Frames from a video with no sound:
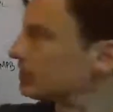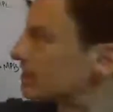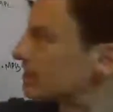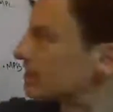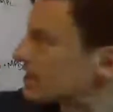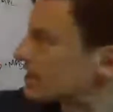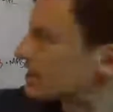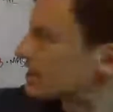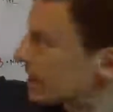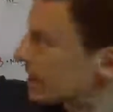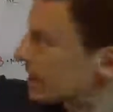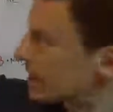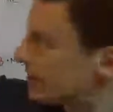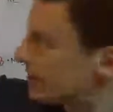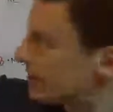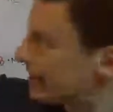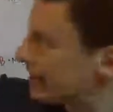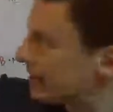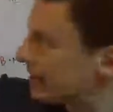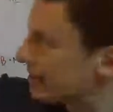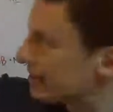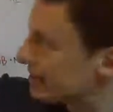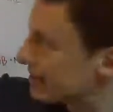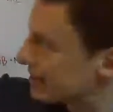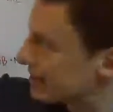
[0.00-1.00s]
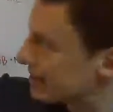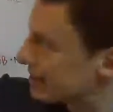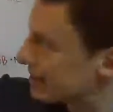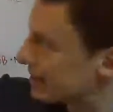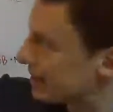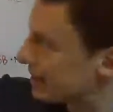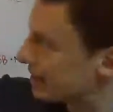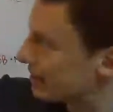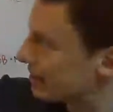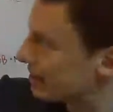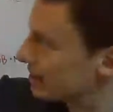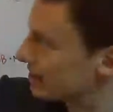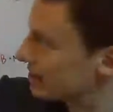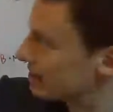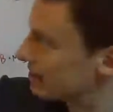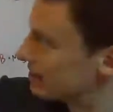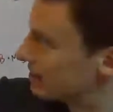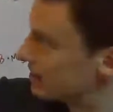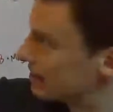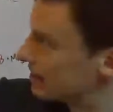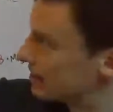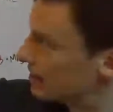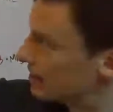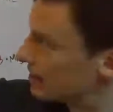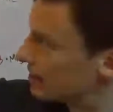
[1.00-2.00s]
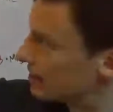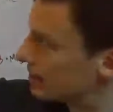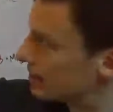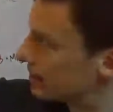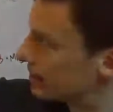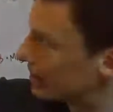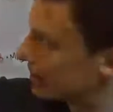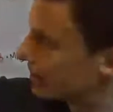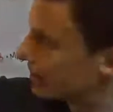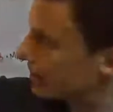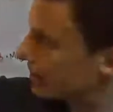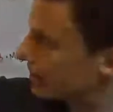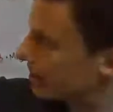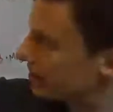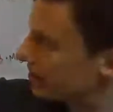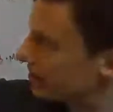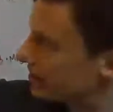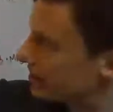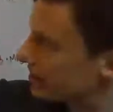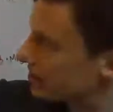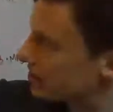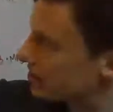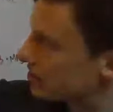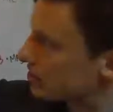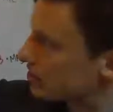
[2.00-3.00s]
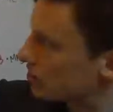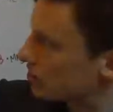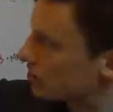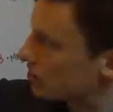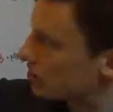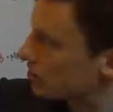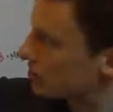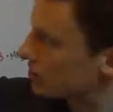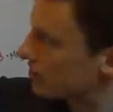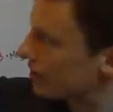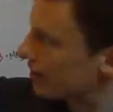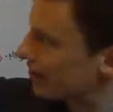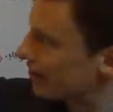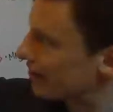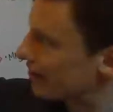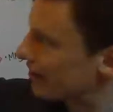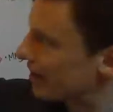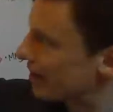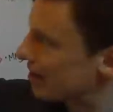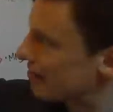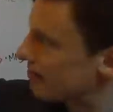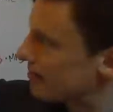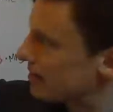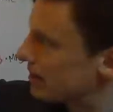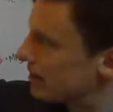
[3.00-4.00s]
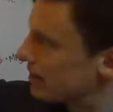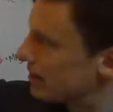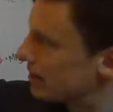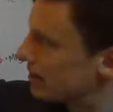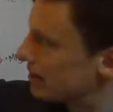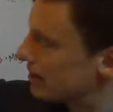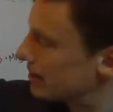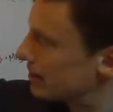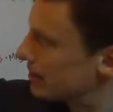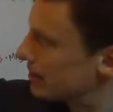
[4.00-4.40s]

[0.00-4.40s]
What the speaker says: The same analysis then. Here is QFM.